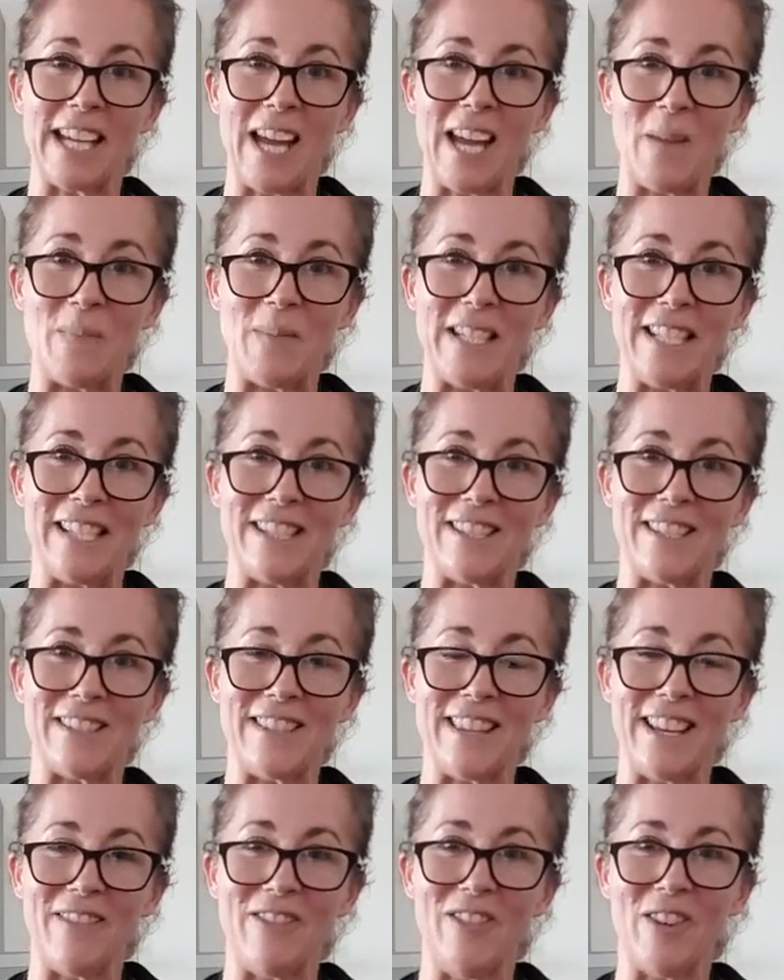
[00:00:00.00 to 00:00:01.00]
happy to do
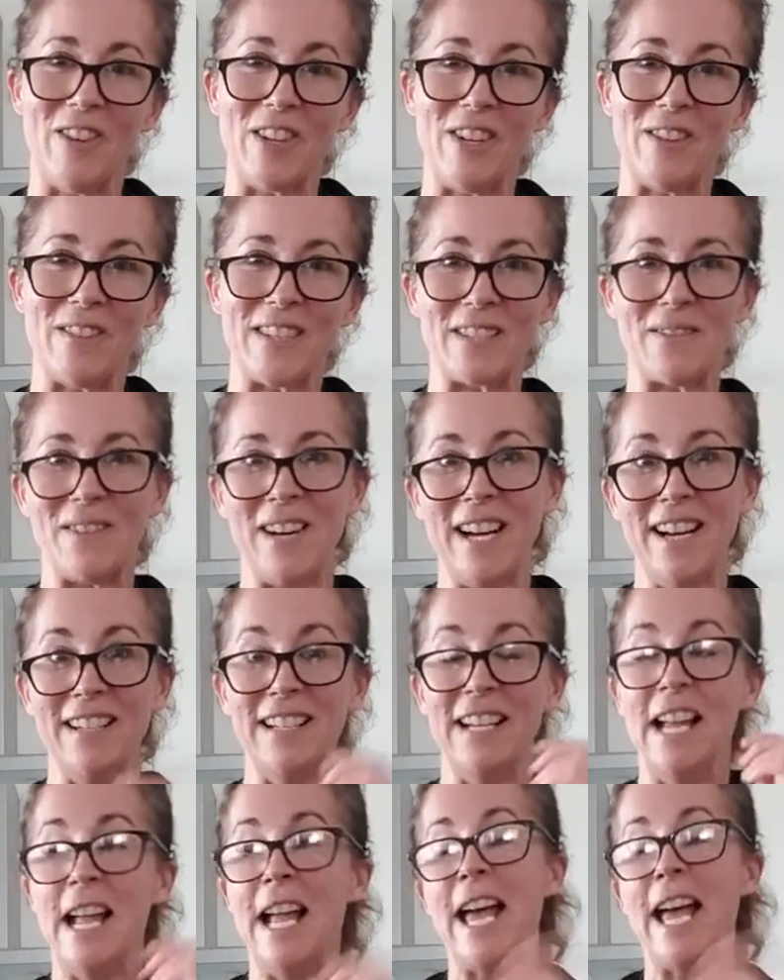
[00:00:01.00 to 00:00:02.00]
that for you as well.
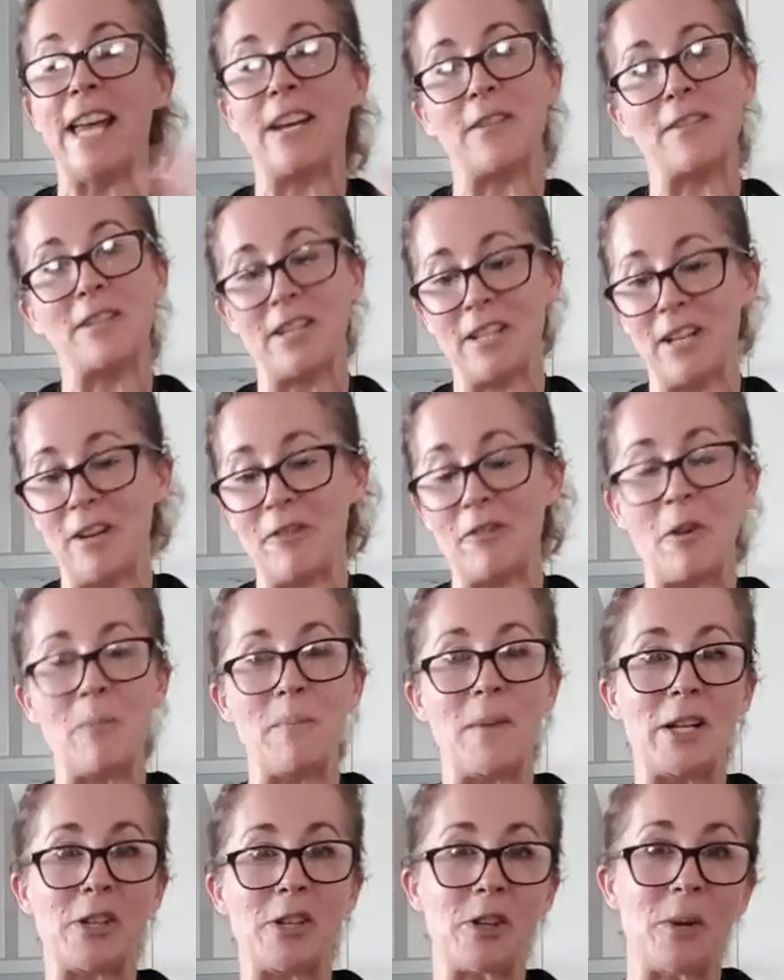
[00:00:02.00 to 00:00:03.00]
And I've got
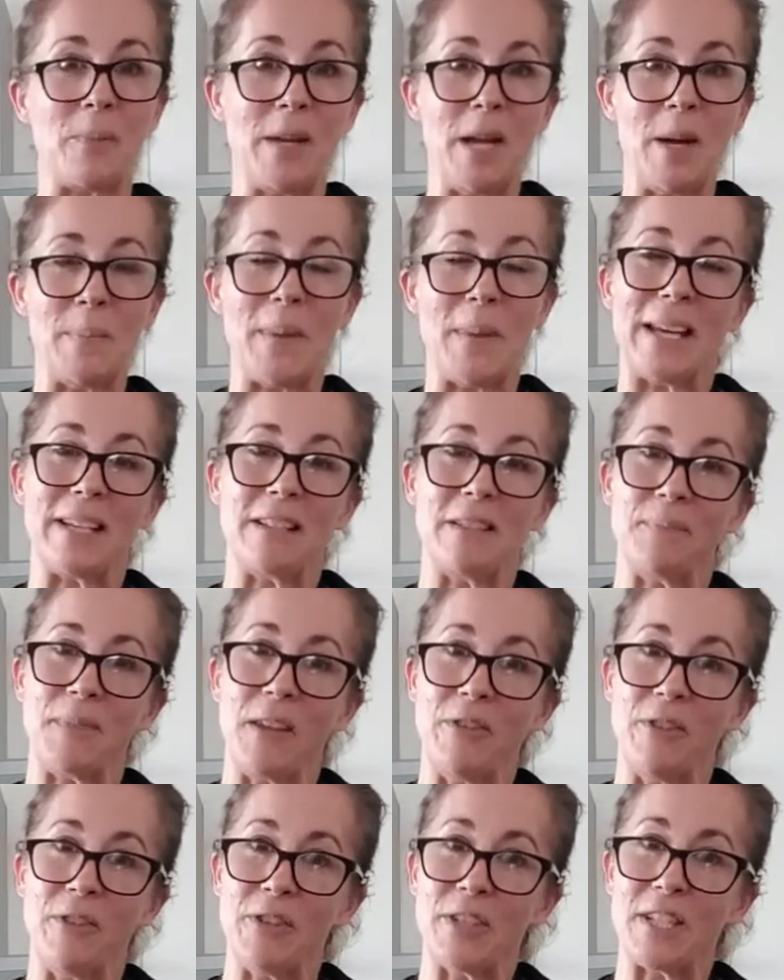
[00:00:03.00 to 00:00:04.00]
my shop now button
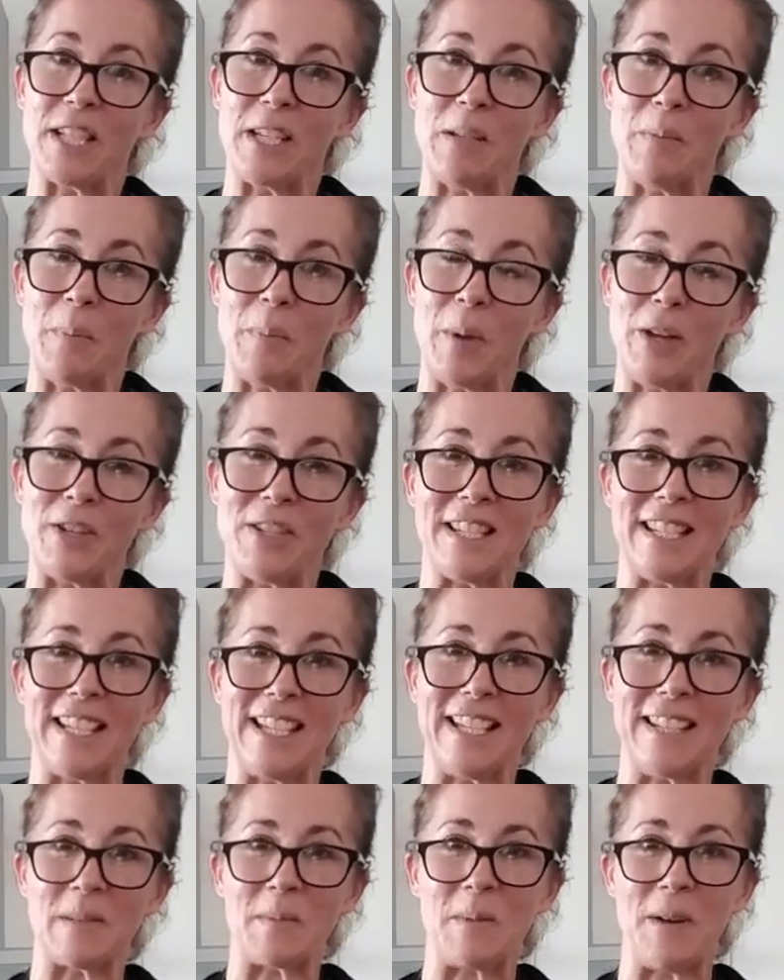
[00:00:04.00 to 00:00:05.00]
if you're interested in purchasing
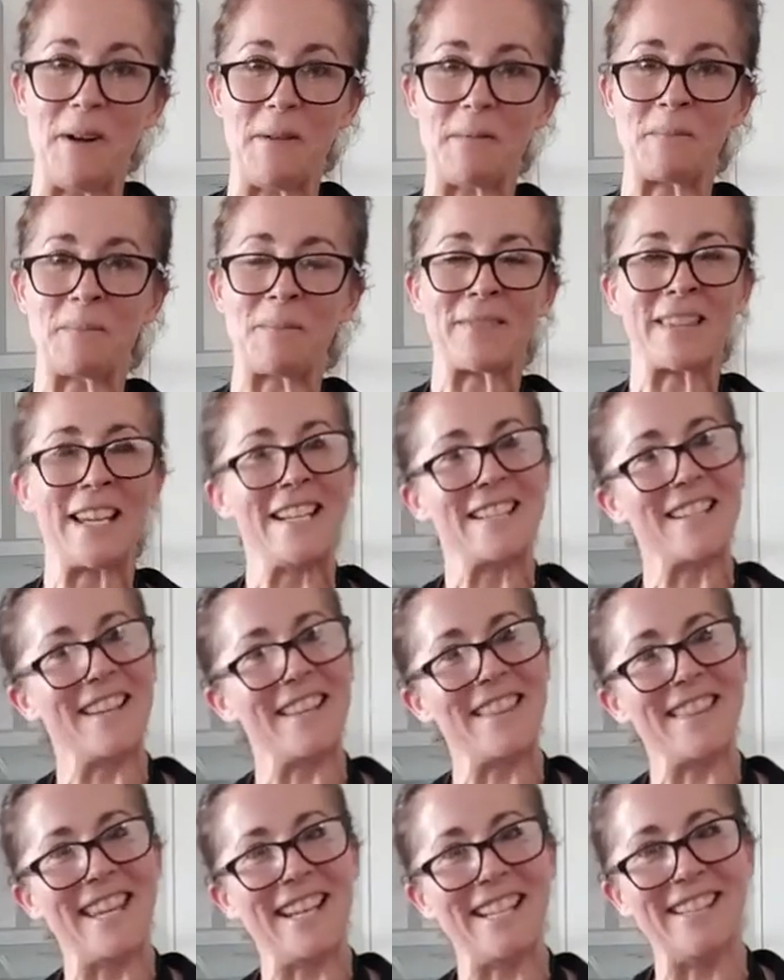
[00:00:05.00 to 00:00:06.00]
as well. So
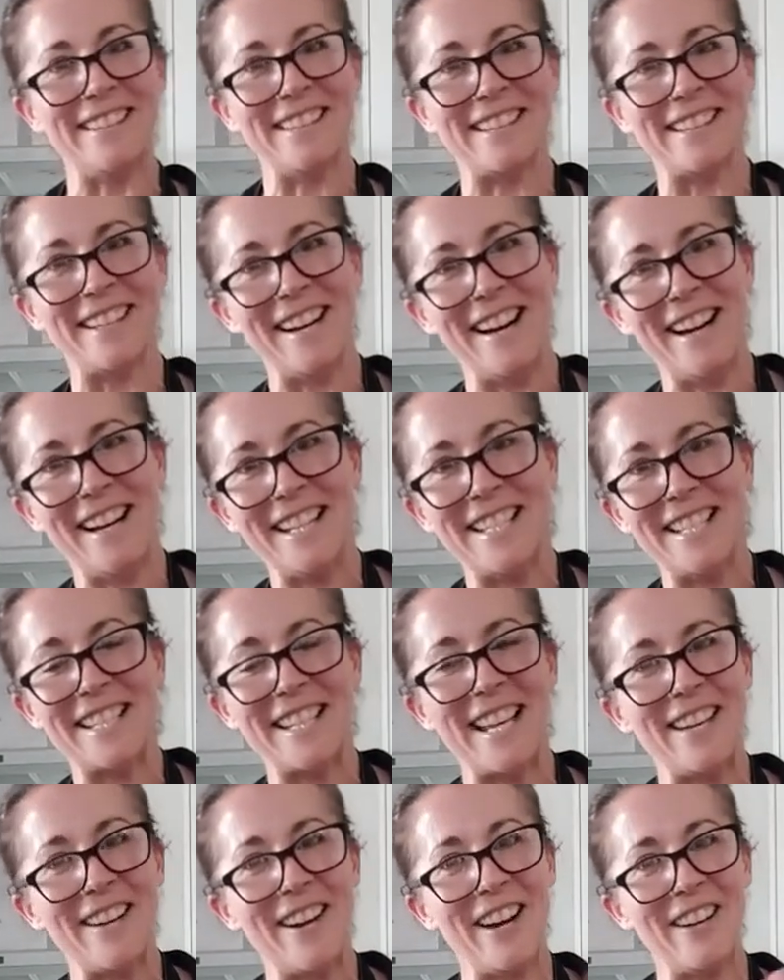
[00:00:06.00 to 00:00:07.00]
thank you, guys,
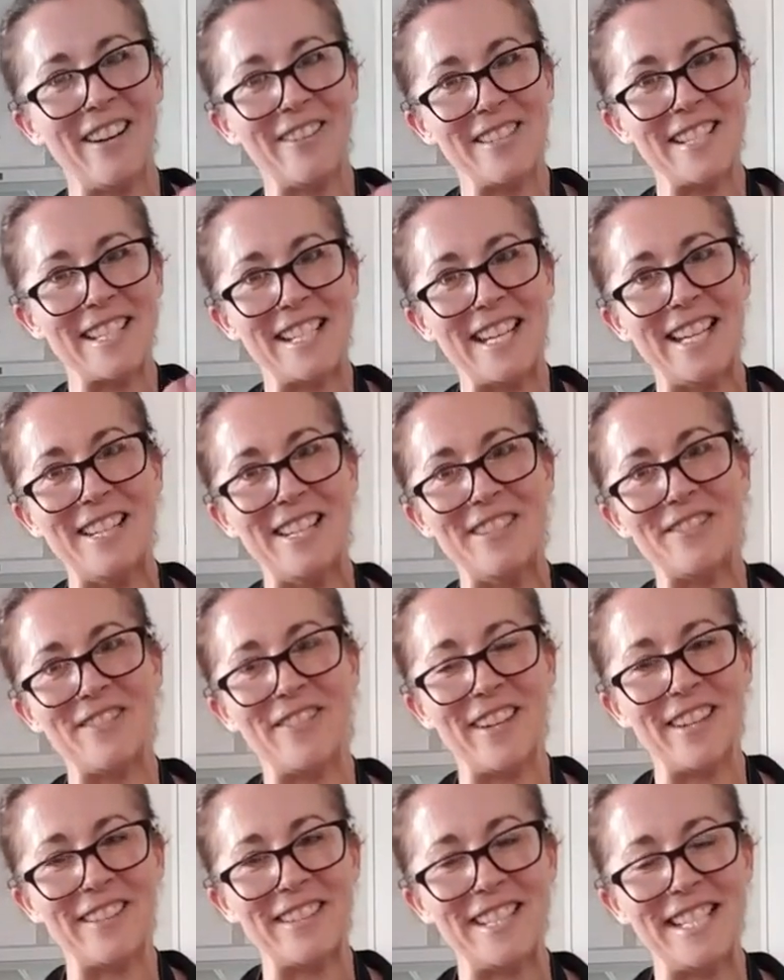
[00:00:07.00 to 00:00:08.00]
and I will see you
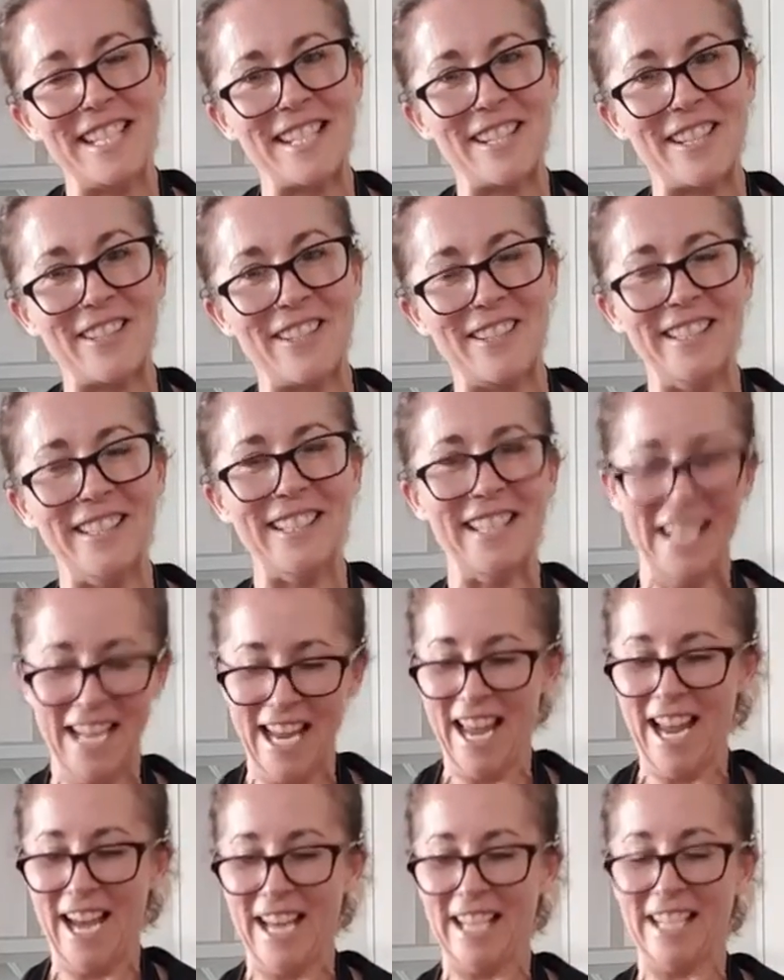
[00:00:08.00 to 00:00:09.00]
very soon.
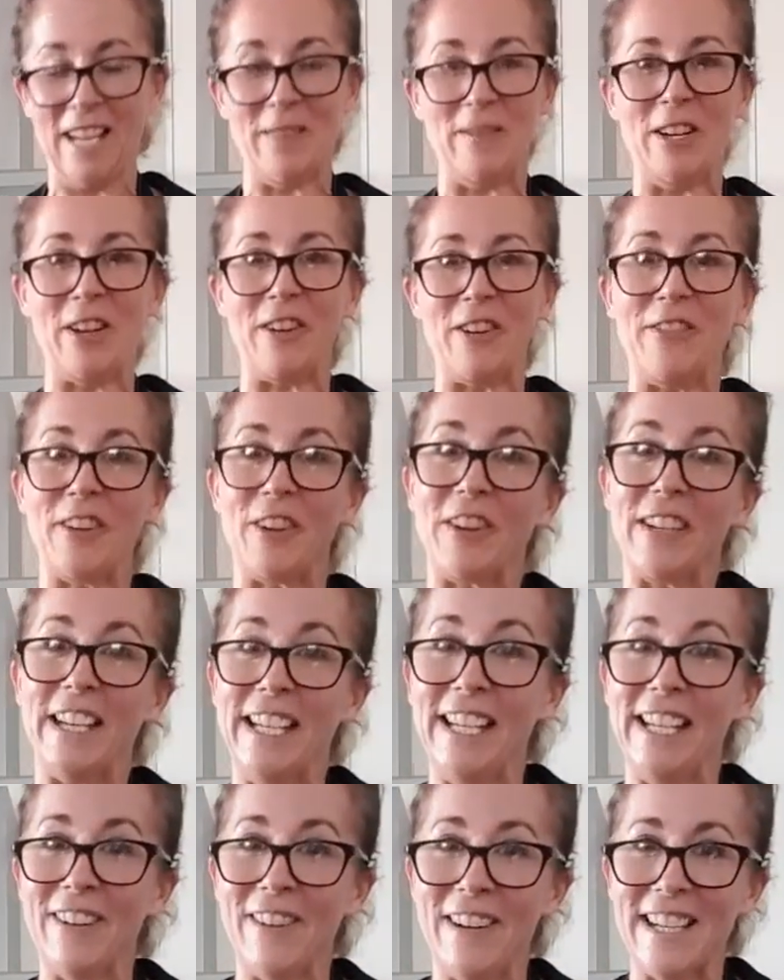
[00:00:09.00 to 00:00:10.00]
Let me know if you've got
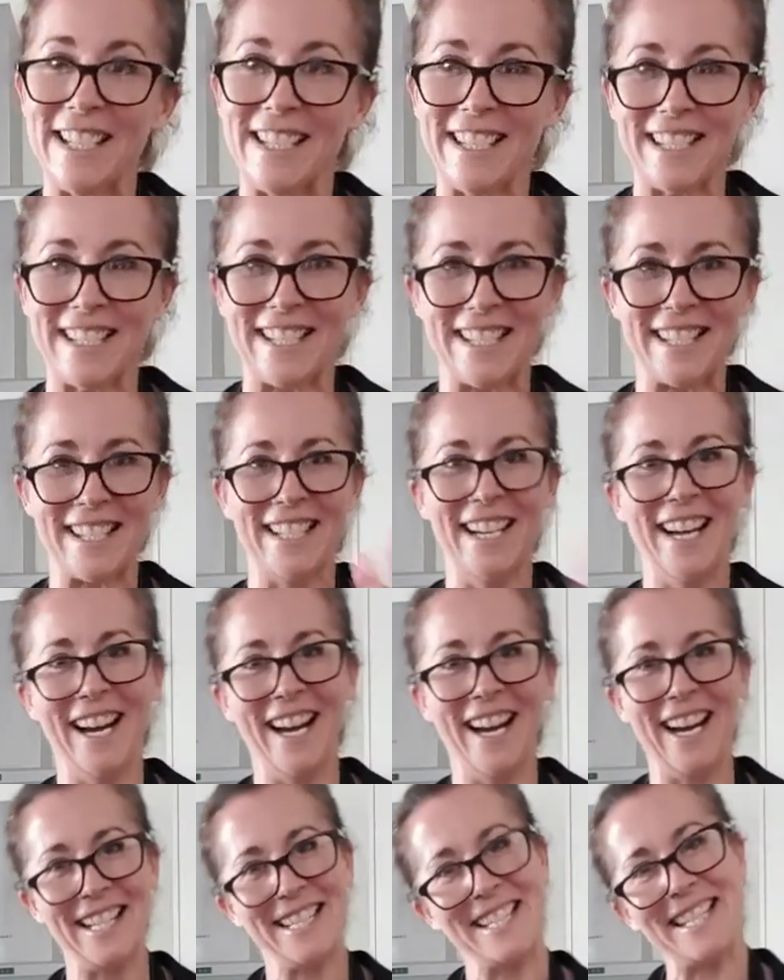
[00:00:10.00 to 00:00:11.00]
any questions.
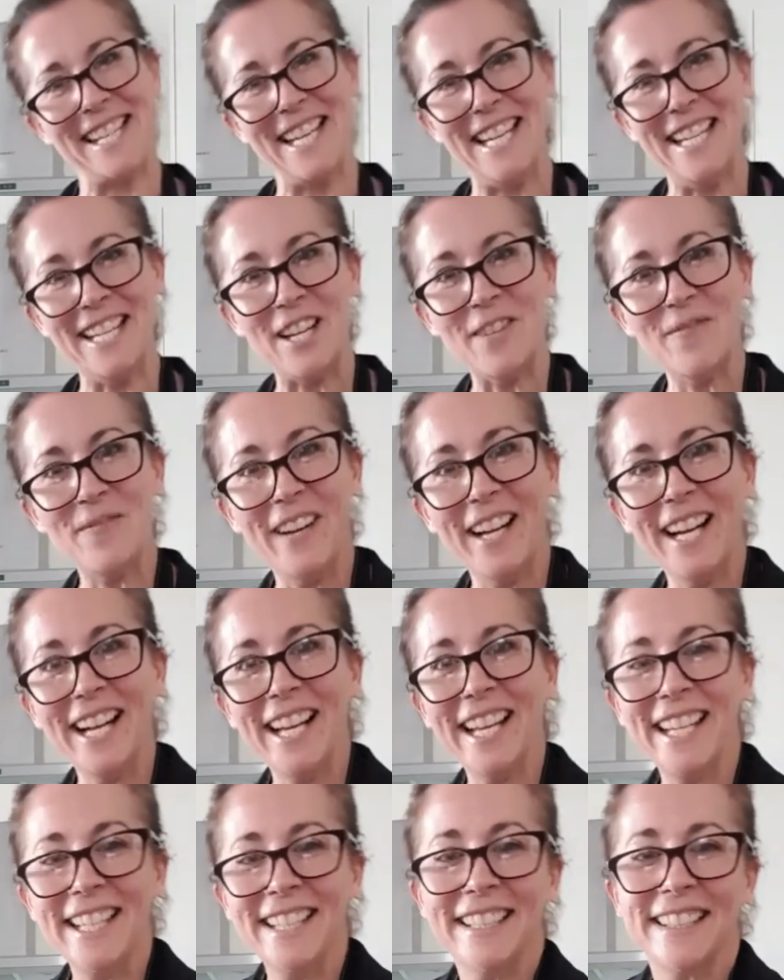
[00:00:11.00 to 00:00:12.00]
See ya.
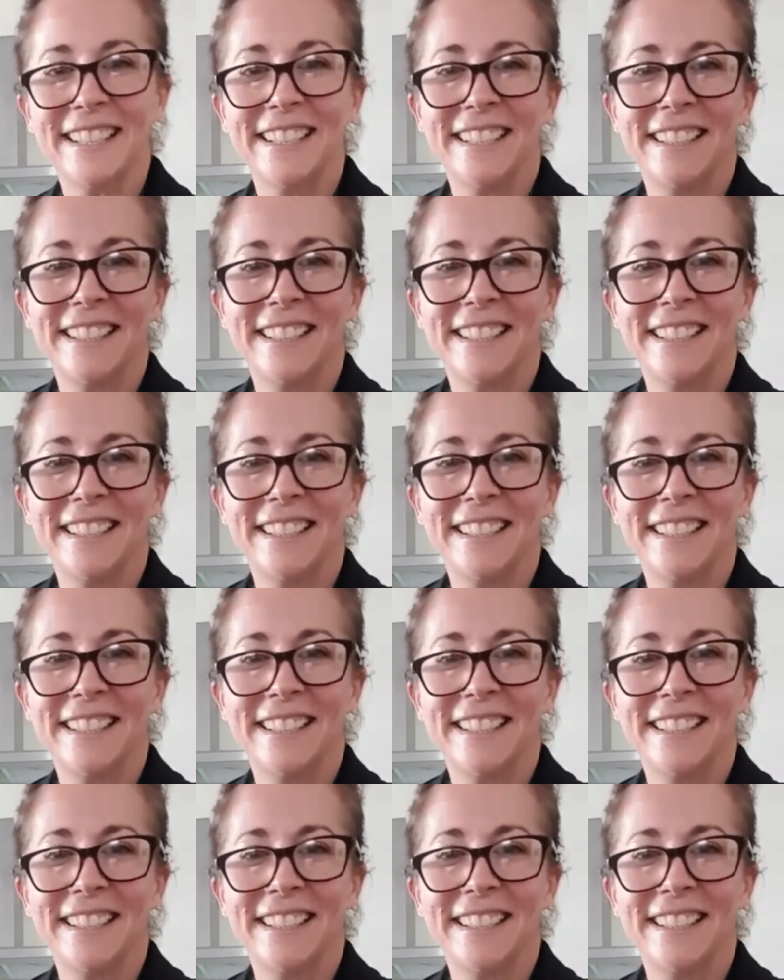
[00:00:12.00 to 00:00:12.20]
Bye.